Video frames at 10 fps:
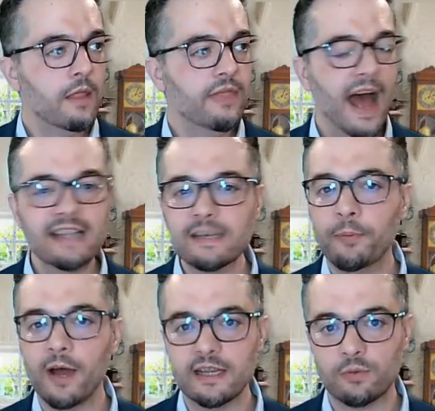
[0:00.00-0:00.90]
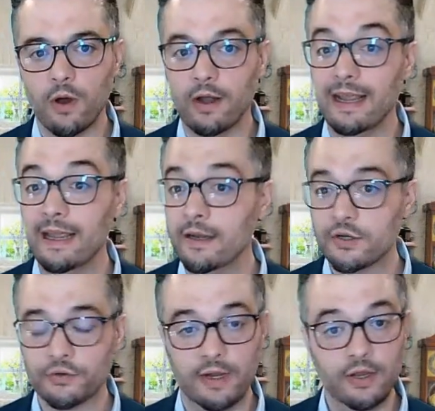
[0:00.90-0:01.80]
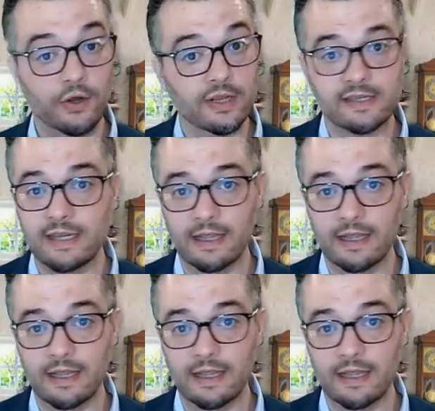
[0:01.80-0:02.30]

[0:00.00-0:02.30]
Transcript: That's a place where in industry you could see,